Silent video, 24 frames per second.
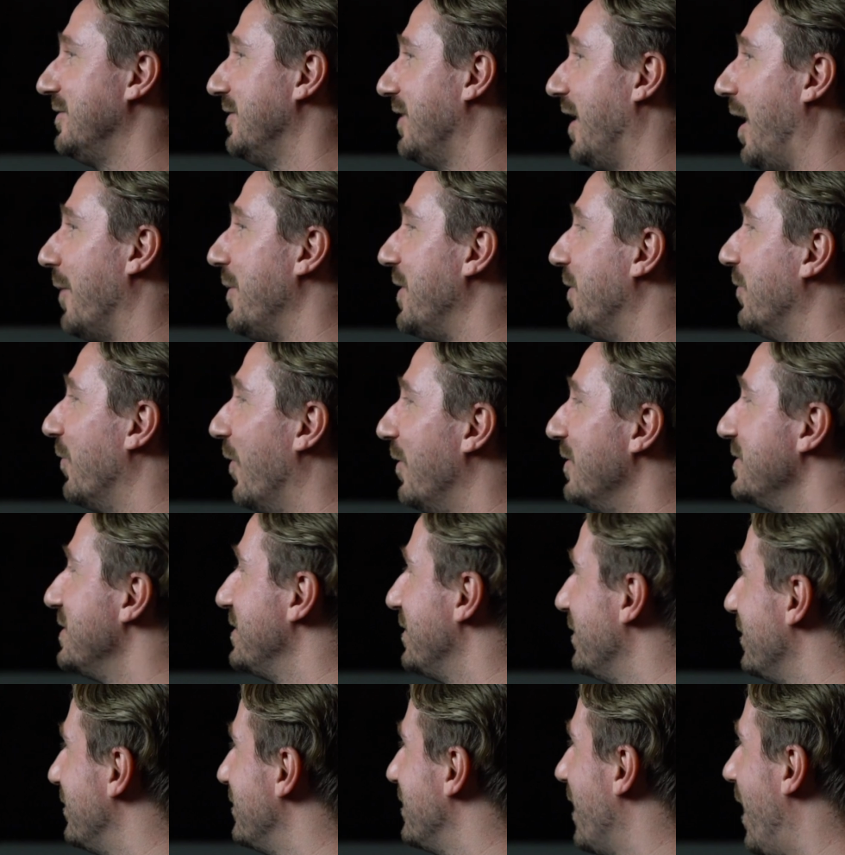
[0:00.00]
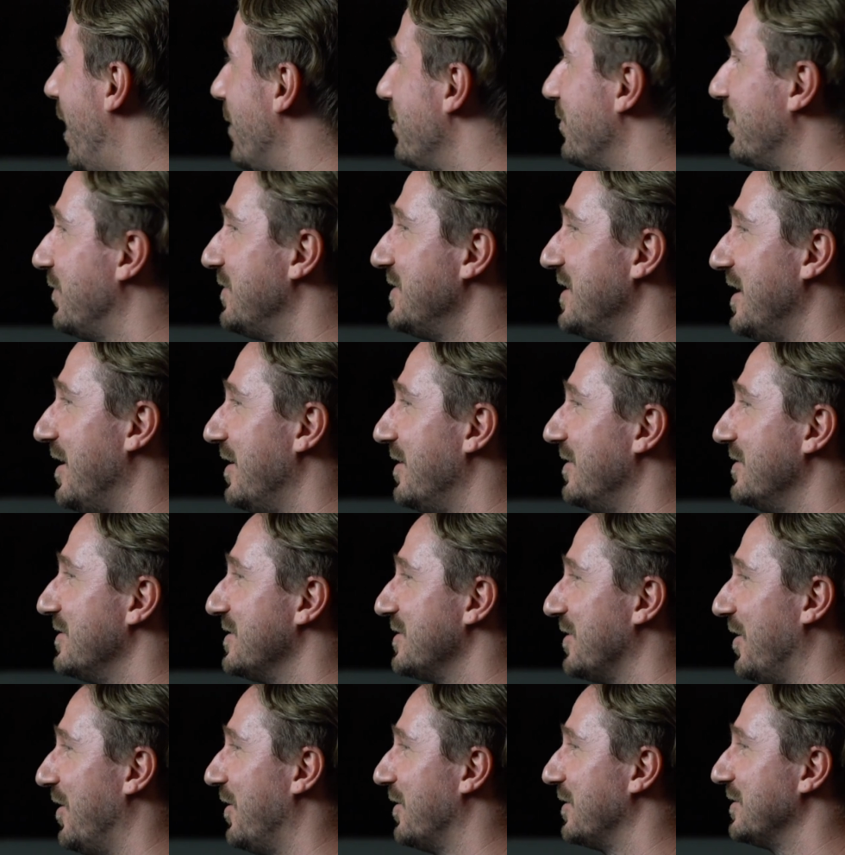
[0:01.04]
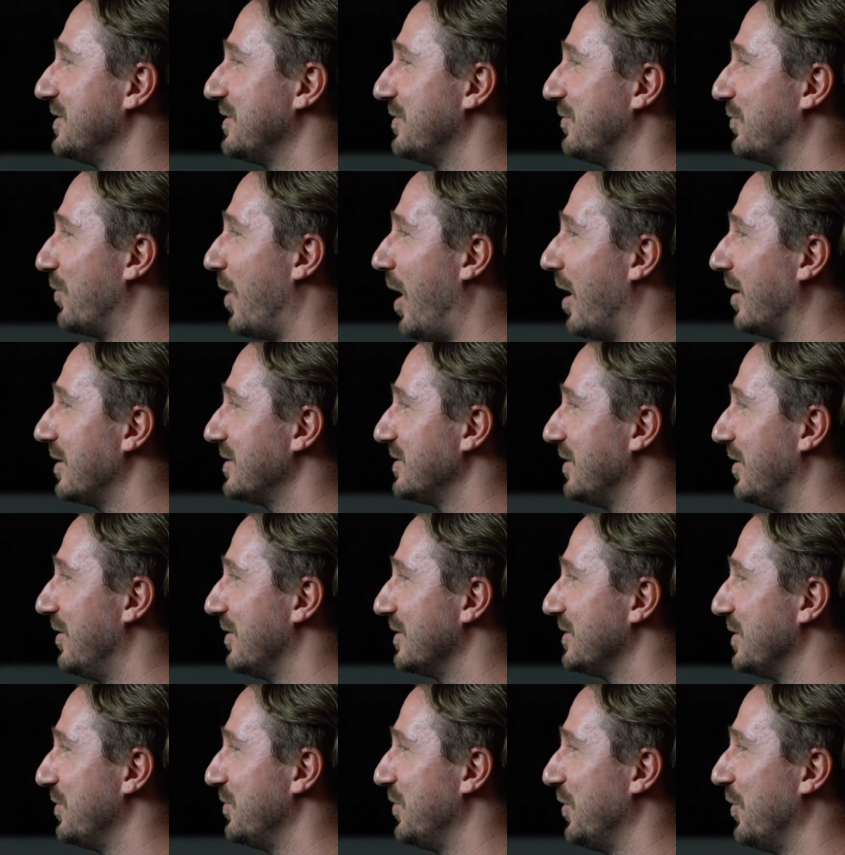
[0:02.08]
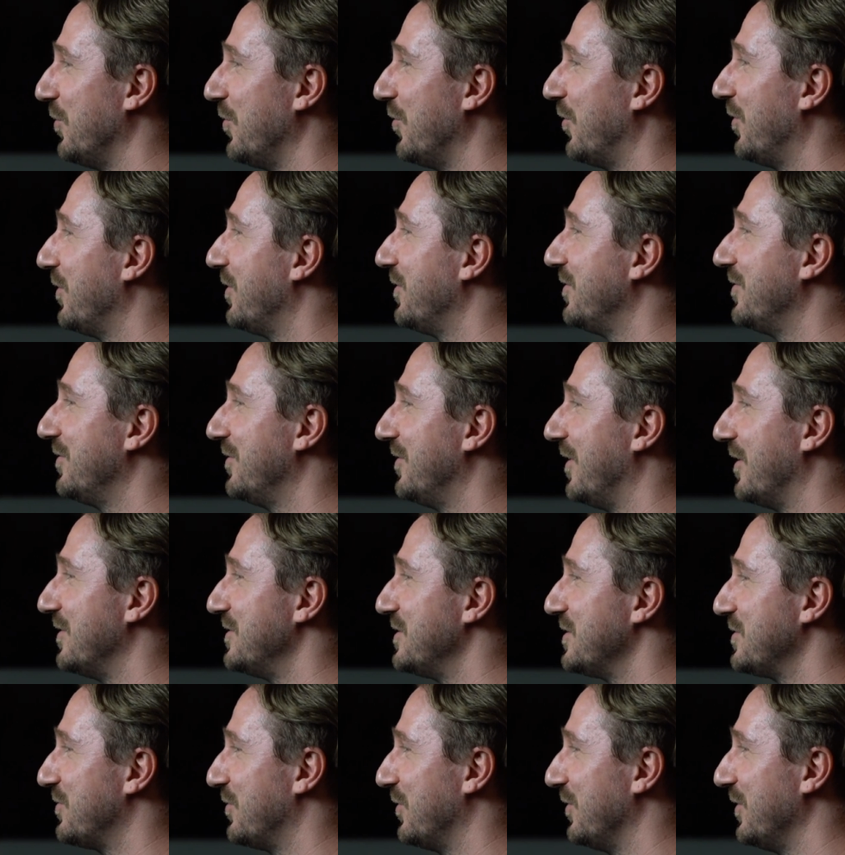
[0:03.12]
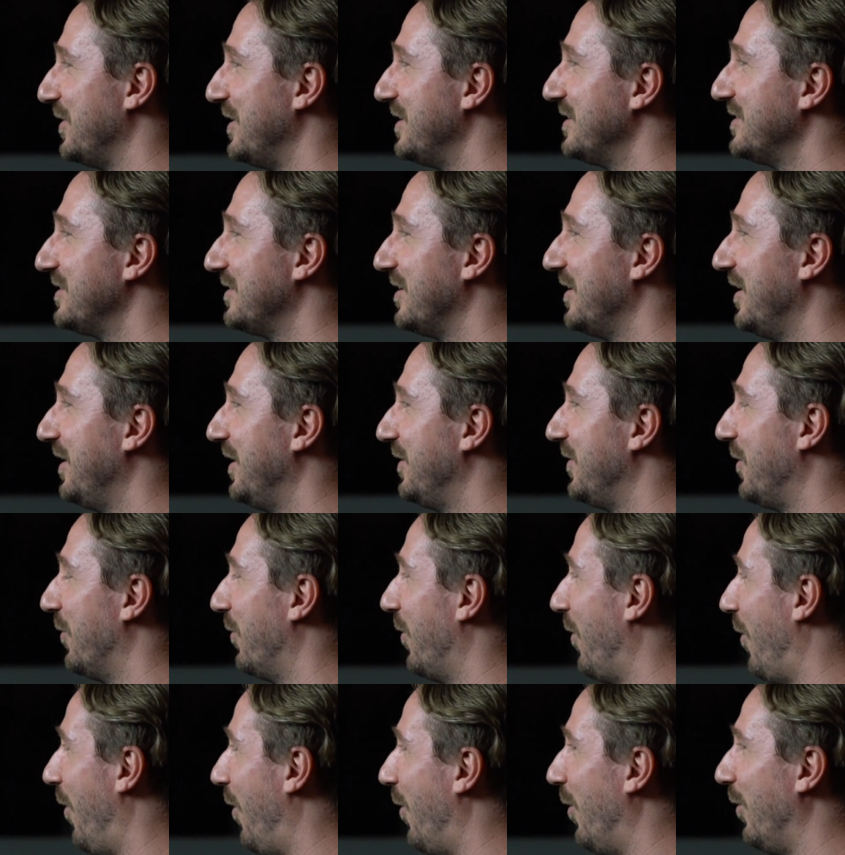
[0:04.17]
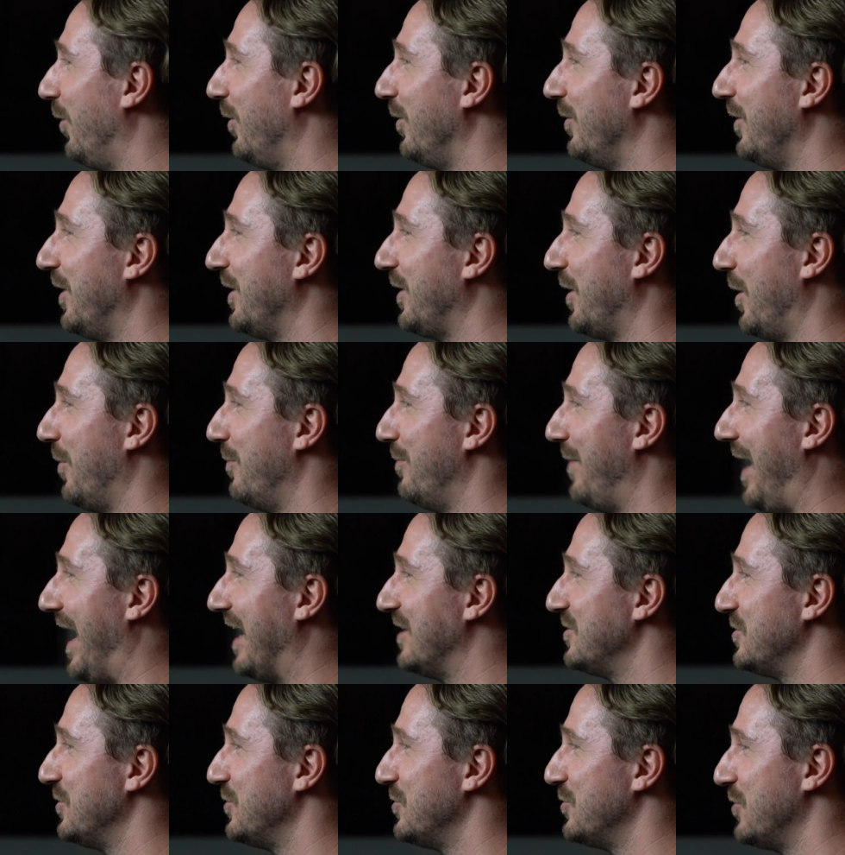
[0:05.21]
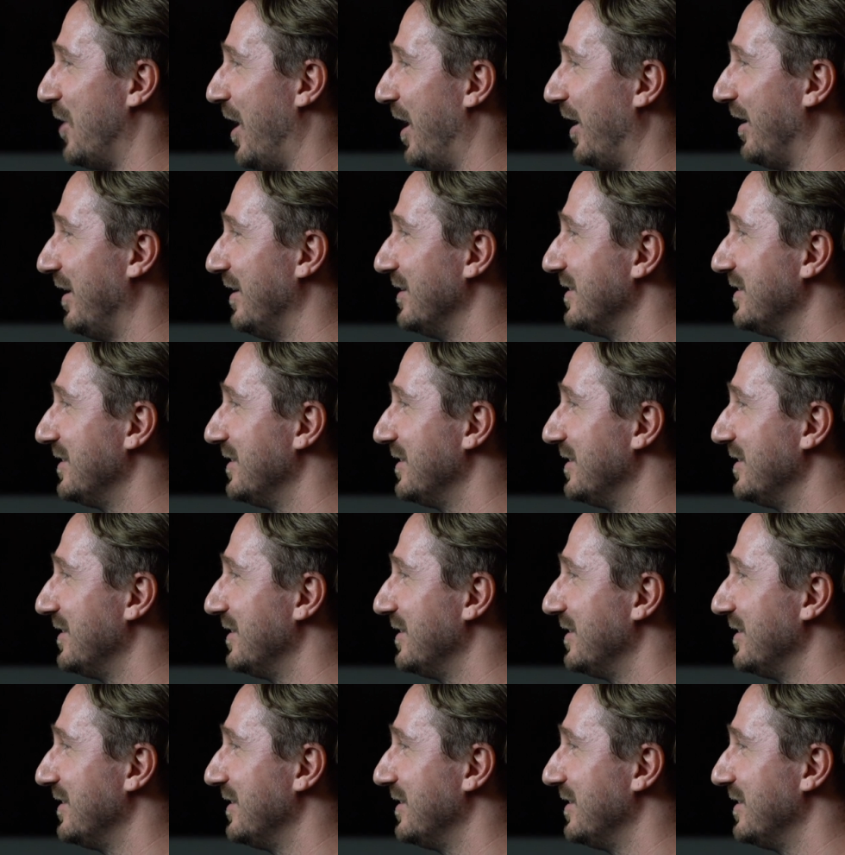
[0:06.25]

I mean, what was the top 10 songs of rock songs on Billboard that just released? They were all like Imagine Dragons.